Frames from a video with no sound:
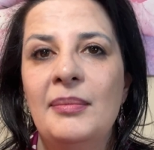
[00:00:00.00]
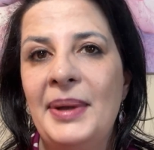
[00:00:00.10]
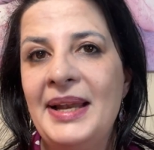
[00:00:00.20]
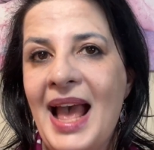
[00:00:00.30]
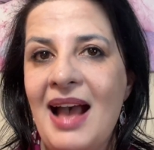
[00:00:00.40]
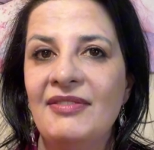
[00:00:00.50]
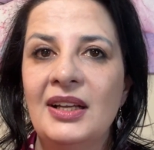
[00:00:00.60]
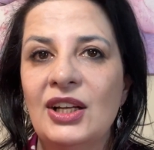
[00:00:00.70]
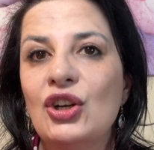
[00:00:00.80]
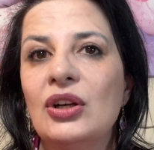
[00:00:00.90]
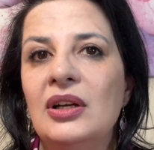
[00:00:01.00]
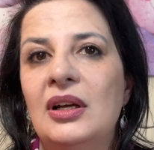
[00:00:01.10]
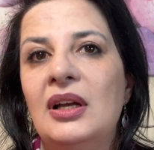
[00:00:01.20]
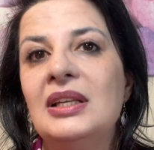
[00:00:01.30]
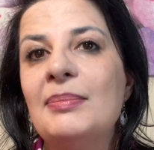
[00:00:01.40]
been having
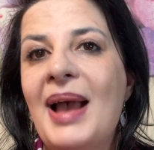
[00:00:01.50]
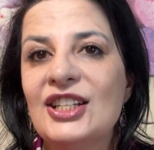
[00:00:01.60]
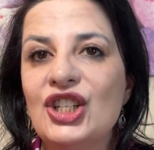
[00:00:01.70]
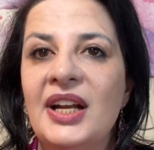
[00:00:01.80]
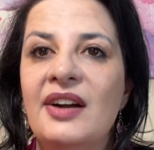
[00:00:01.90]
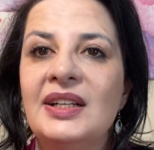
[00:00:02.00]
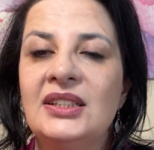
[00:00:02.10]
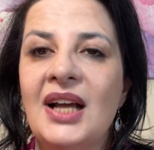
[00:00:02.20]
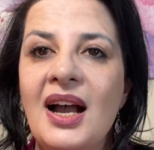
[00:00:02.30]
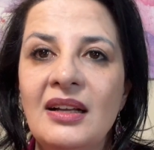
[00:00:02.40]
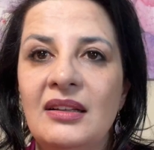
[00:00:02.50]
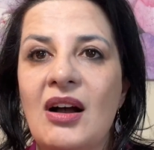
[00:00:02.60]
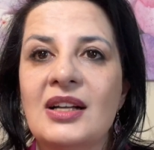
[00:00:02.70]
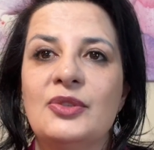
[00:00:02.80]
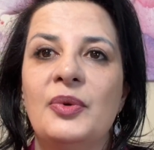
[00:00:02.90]
imaginary
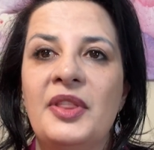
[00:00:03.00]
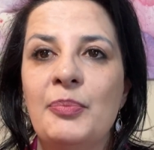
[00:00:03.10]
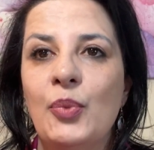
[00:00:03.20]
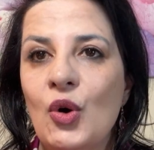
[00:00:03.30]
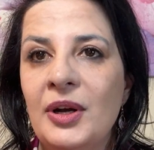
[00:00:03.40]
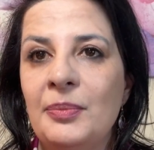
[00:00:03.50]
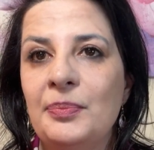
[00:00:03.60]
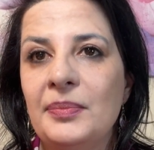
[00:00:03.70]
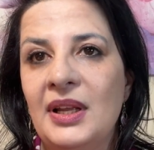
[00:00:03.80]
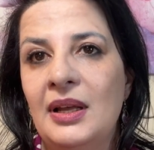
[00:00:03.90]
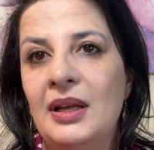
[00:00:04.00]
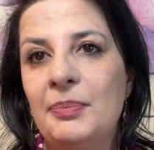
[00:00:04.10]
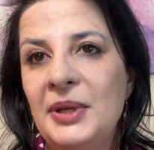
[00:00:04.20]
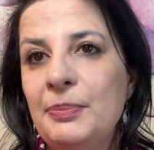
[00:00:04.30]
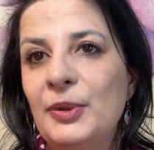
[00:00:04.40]
dialogues with important
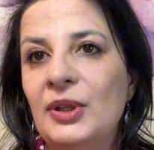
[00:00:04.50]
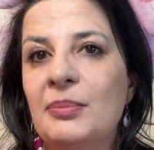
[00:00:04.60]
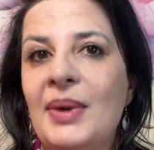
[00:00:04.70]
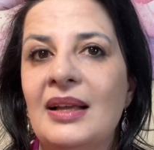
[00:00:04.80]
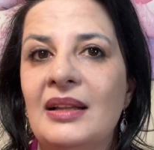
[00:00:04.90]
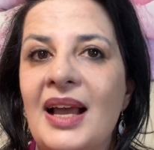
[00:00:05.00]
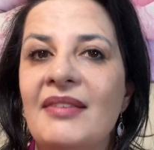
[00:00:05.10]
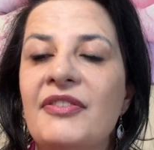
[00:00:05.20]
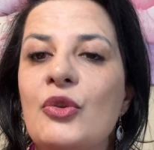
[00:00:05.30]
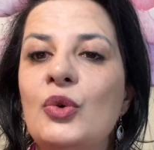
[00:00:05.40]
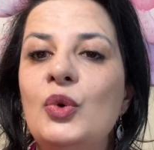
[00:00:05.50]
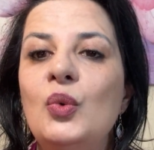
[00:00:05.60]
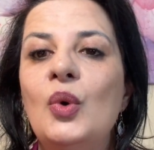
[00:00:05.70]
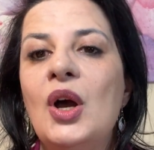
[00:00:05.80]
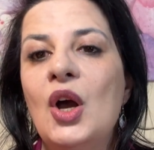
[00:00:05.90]
people in my life
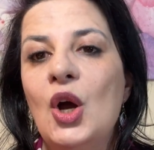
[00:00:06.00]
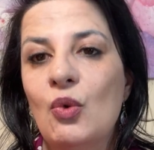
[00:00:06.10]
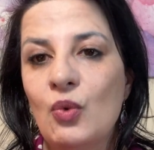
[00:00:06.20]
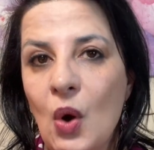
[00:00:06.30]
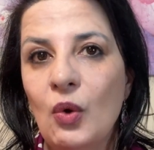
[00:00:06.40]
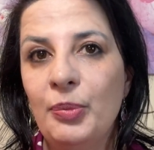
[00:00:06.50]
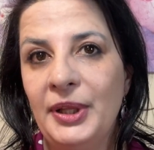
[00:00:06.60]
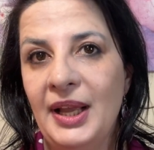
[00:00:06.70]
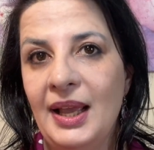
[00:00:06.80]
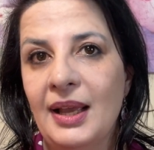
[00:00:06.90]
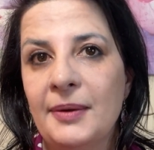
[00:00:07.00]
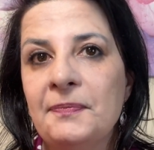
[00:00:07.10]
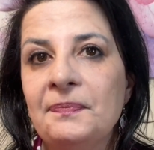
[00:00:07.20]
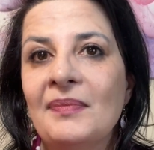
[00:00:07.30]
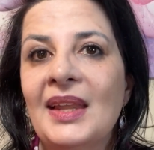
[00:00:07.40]
through role playing.
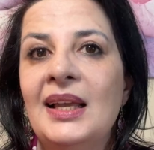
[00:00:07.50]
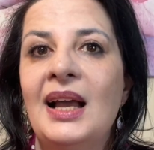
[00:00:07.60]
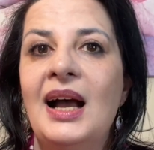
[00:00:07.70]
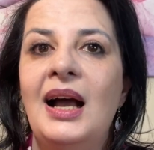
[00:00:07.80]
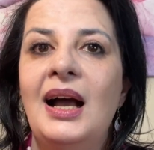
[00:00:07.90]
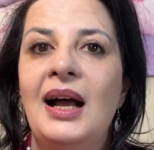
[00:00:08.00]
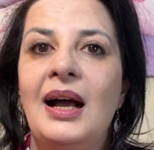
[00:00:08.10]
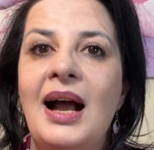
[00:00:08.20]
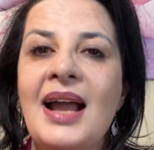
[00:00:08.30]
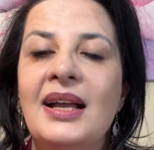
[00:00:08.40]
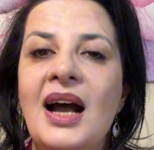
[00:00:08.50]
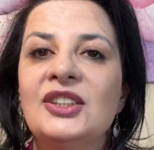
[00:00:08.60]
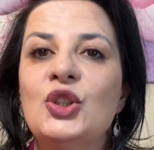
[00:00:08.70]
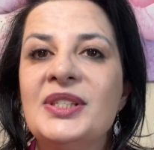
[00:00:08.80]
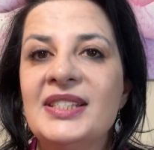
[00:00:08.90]
I
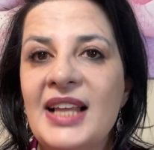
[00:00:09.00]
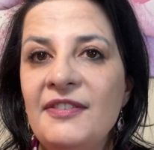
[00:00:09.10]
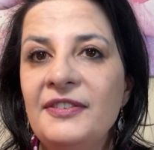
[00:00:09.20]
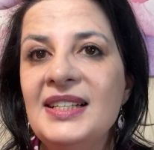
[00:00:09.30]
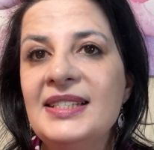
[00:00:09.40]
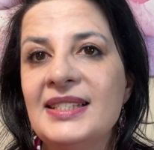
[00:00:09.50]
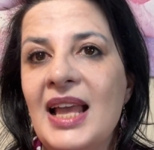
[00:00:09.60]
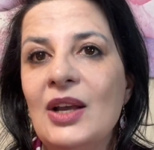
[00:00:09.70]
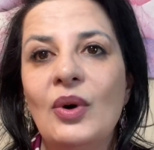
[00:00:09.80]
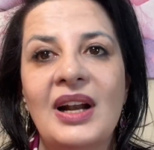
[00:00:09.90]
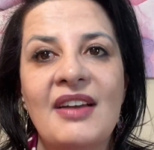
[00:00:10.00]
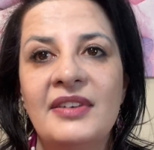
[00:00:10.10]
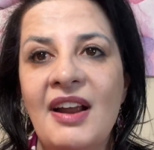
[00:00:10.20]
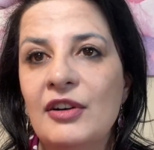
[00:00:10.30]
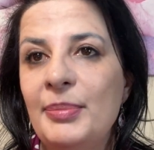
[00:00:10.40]
got to safely say what I've
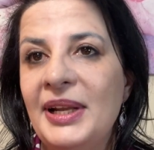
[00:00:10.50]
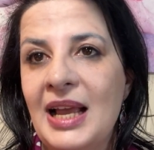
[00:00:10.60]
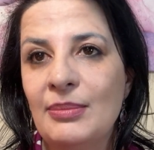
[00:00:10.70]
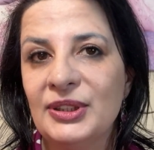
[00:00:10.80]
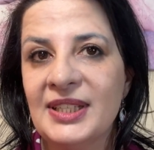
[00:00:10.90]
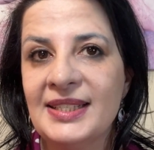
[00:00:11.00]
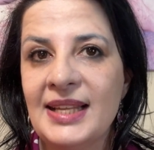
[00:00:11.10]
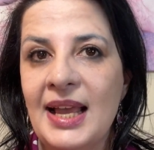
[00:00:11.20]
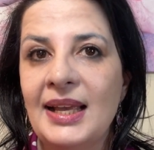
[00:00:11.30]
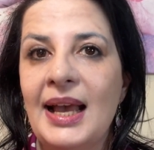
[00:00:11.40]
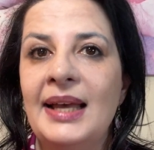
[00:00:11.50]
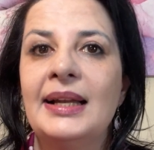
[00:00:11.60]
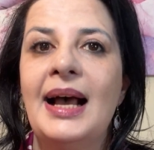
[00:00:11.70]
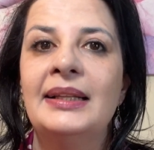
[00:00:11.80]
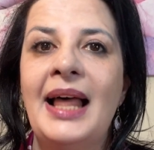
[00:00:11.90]
never been able to say and
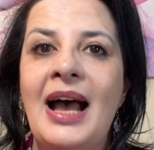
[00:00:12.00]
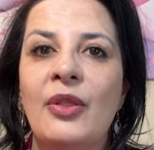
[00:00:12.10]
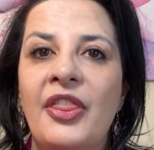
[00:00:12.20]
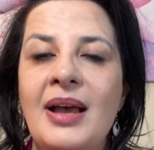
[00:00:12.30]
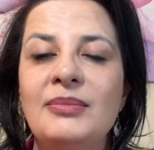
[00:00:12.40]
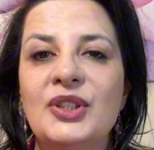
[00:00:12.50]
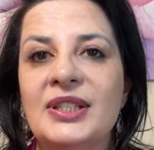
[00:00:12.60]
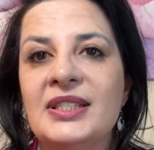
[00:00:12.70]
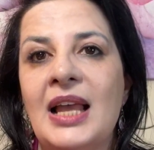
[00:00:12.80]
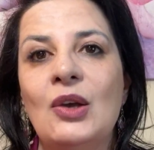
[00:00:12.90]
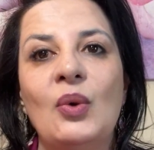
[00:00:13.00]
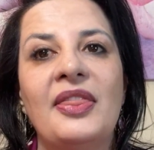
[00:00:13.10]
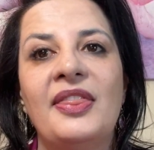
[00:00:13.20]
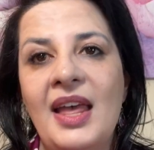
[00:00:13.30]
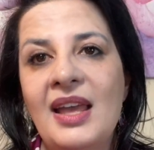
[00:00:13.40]
allow them to say
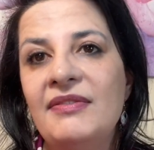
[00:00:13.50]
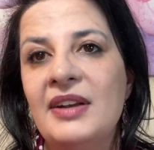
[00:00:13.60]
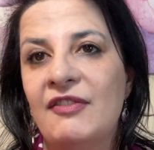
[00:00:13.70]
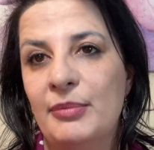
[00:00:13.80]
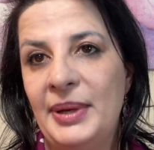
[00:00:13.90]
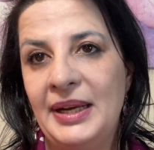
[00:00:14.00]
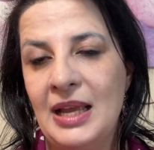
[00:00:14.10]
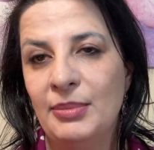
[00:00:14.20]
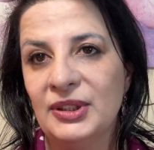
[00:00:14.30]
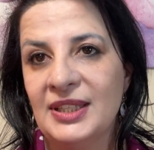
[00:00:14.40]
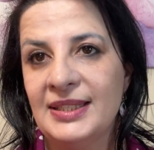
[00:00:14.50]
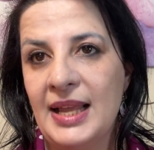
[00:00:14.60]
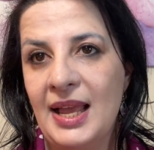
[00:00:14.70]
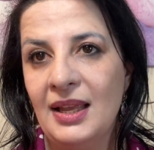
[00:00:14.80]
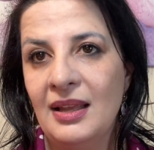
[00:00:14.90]
what they've never been able to
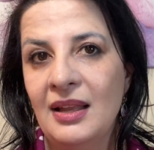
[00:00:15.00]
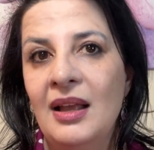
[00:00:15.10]
say,